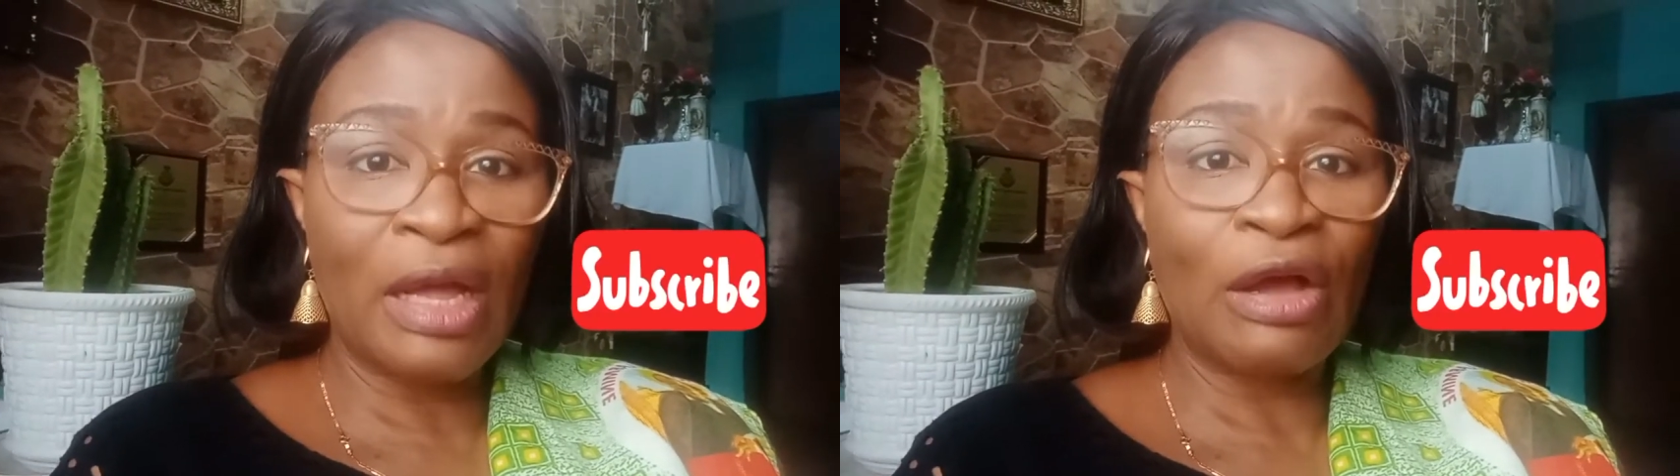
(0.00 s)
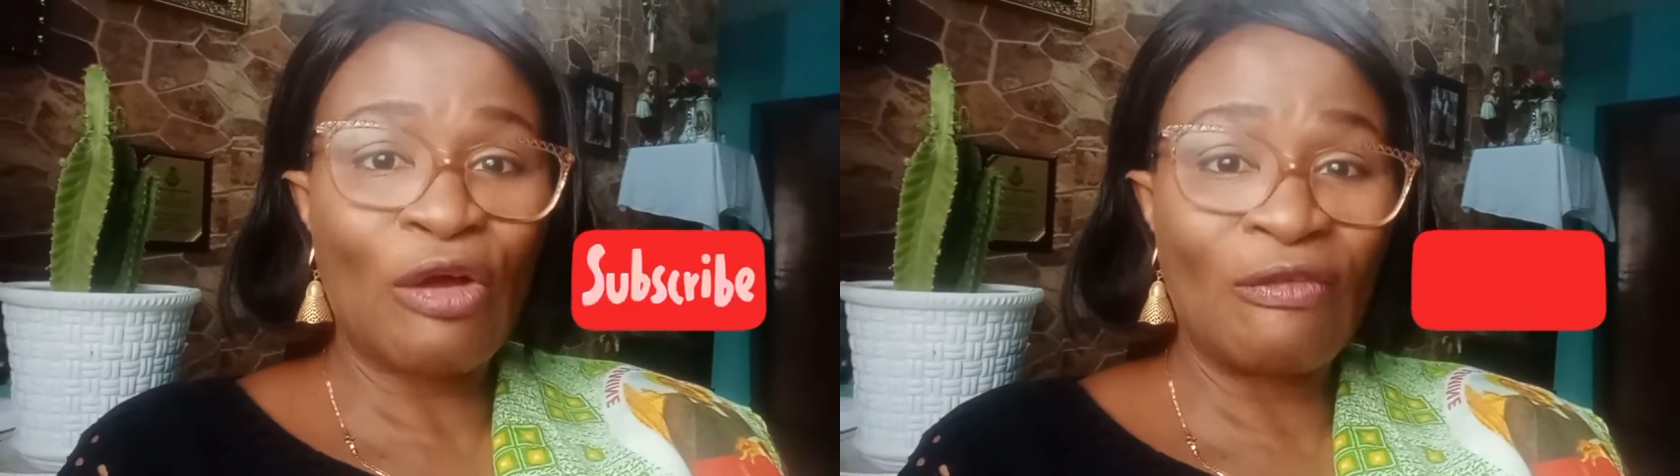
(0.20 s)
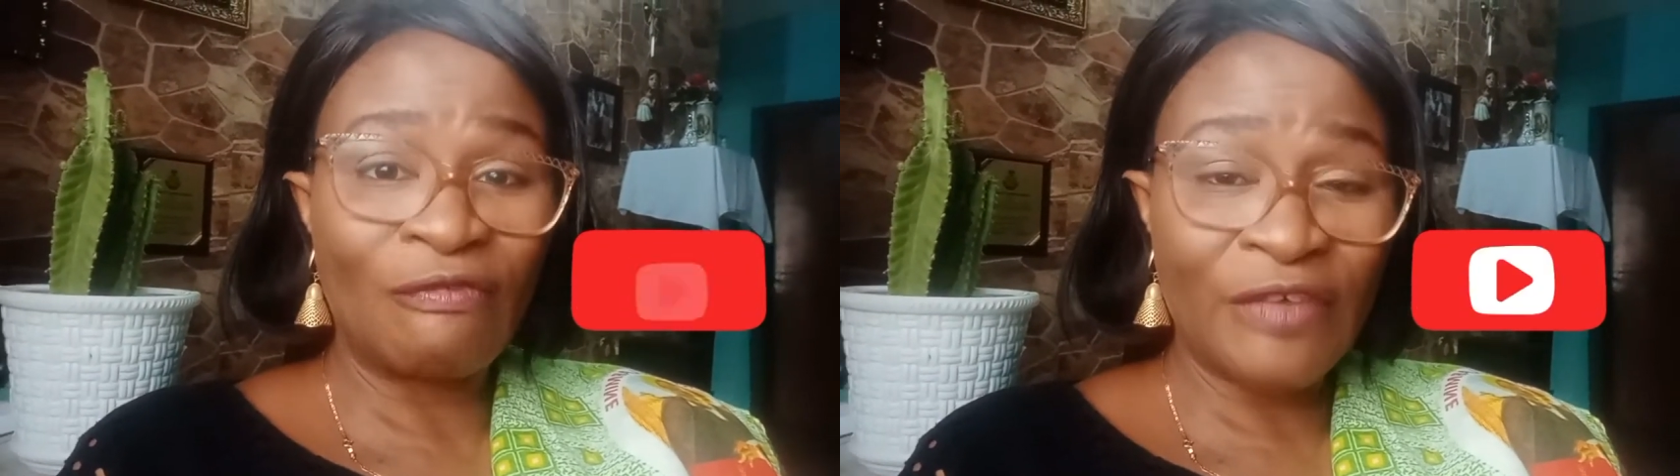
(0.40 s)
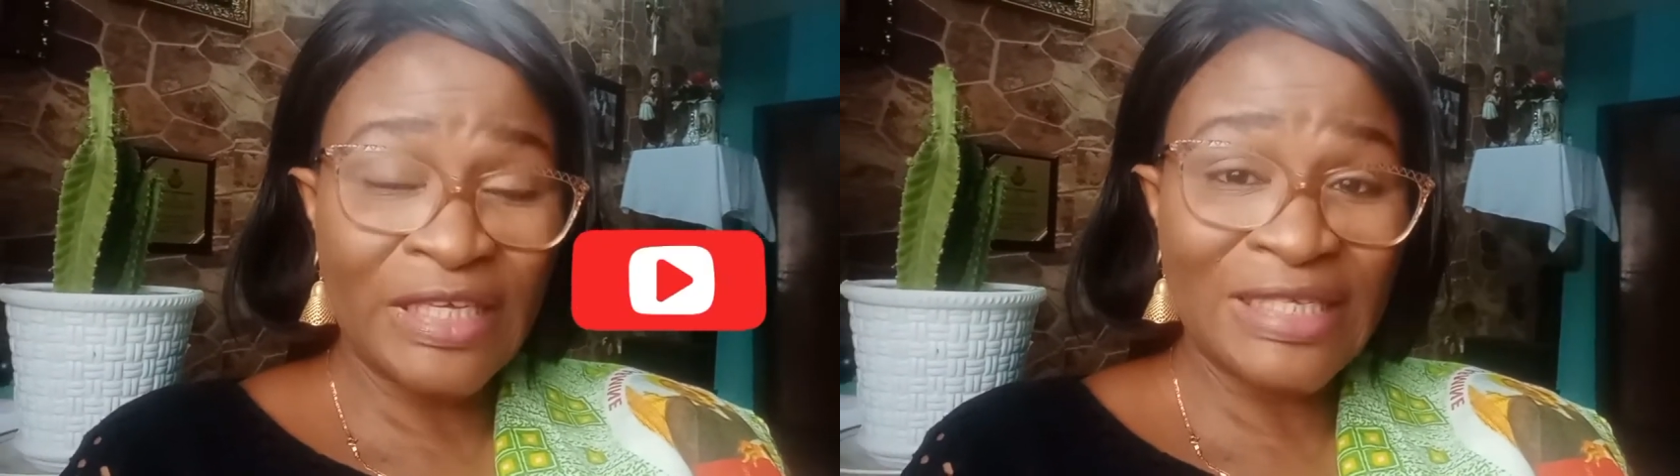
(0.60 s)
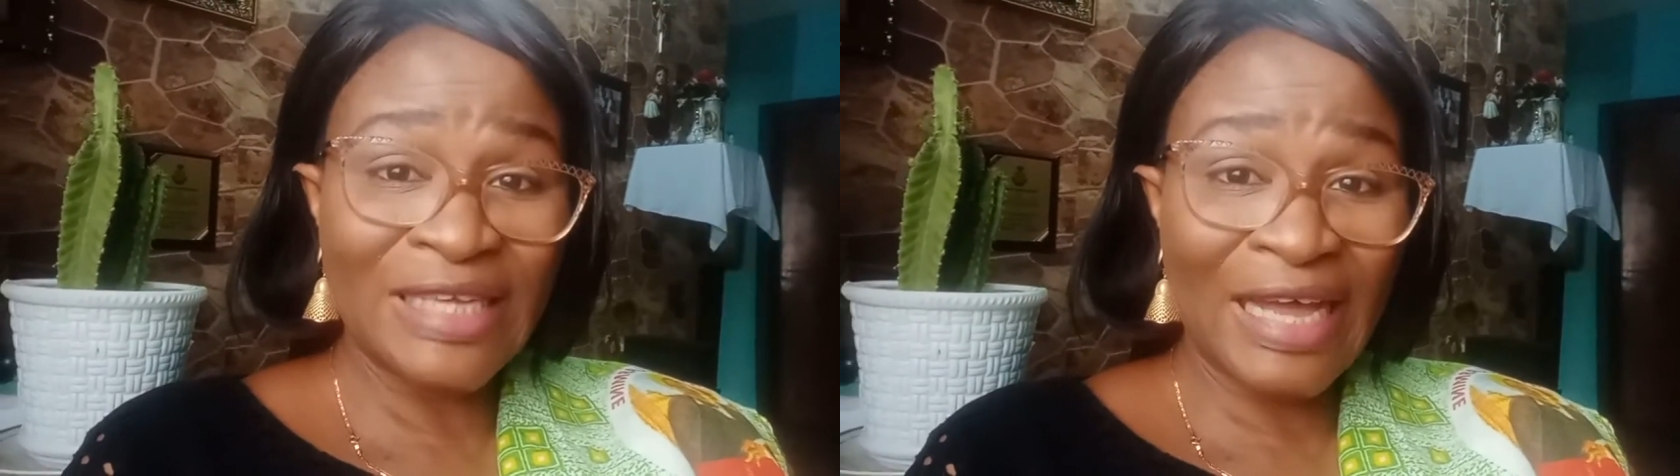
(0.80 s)
a
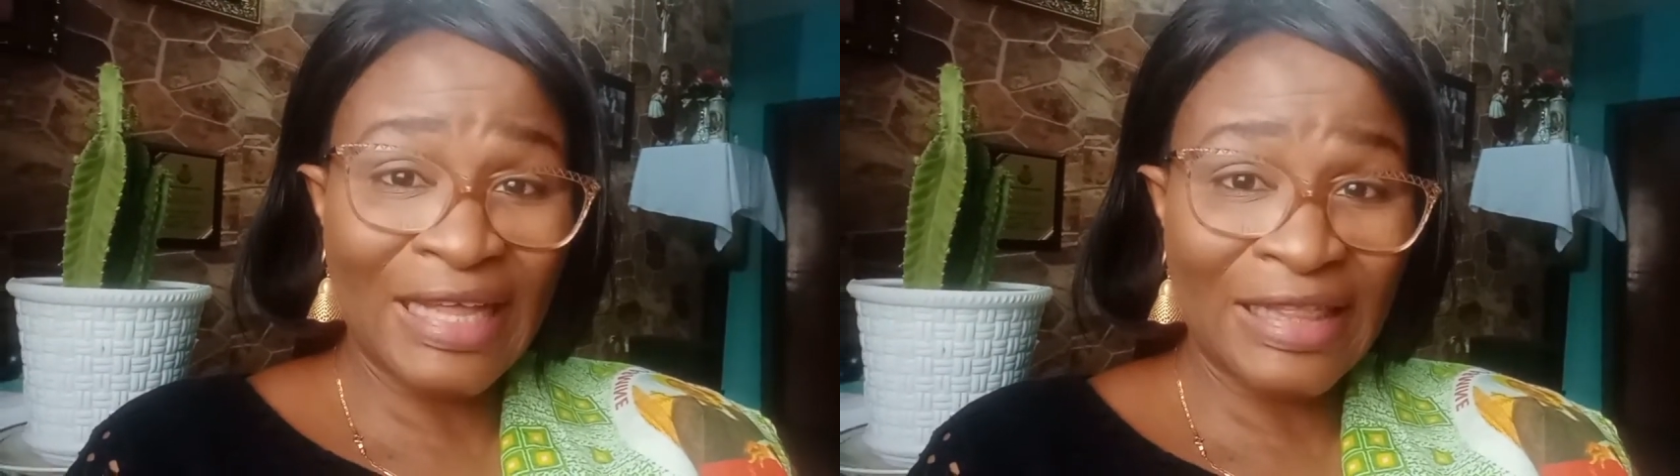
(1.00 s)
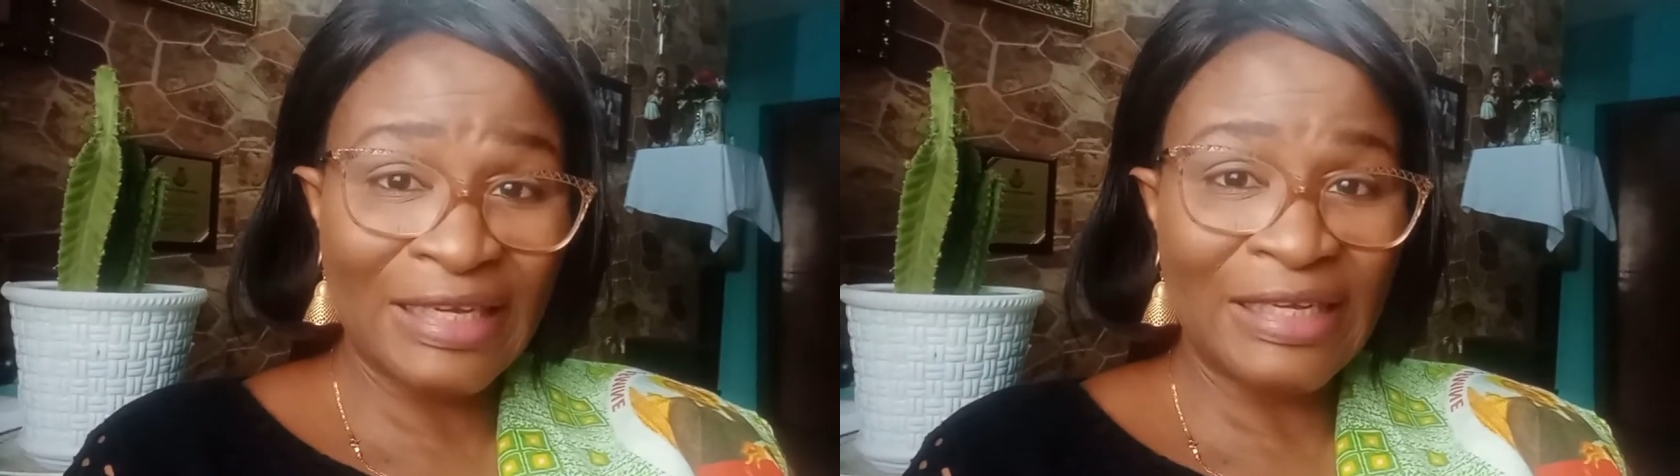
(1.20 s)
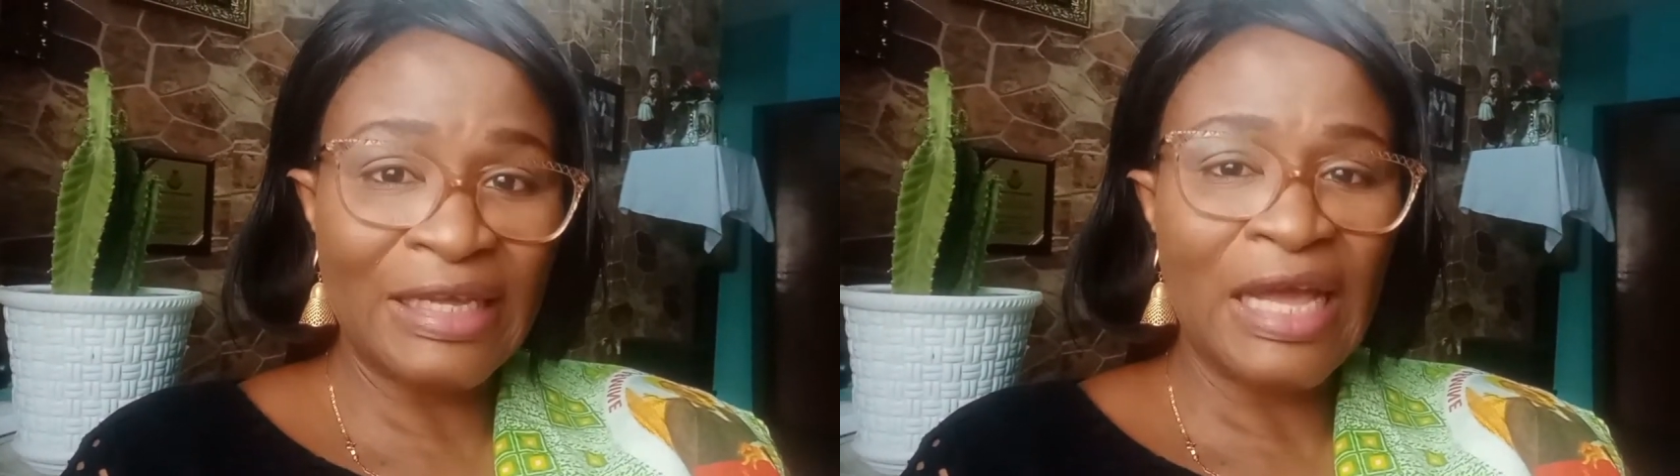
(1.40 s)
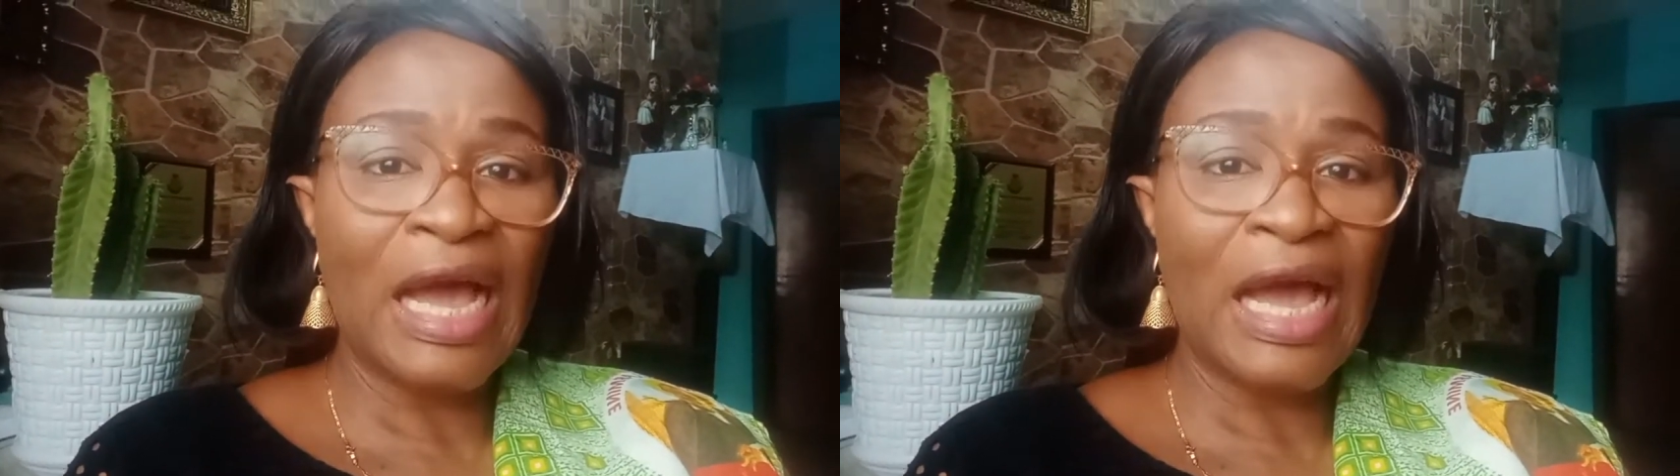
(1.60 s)
convinced Catholic,